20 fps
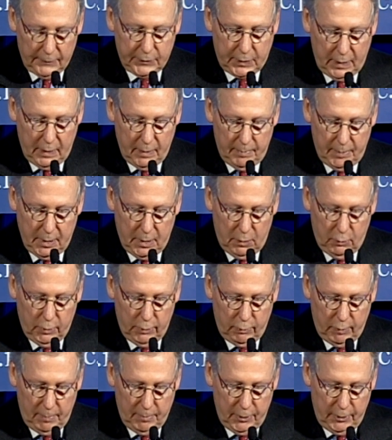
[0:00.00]
The health care
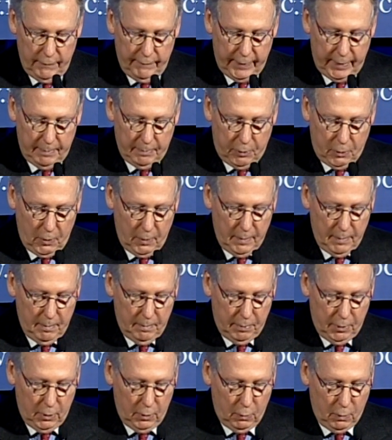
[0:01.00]
bill would remove an
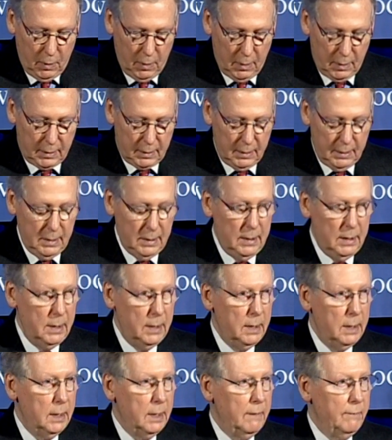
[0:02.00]
important bulwark
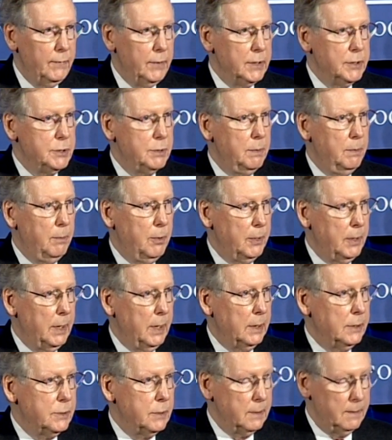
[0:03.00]
of this
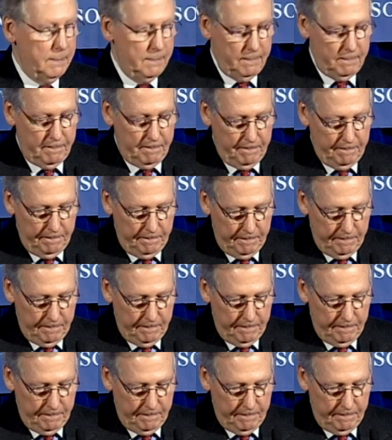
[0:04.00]
protection.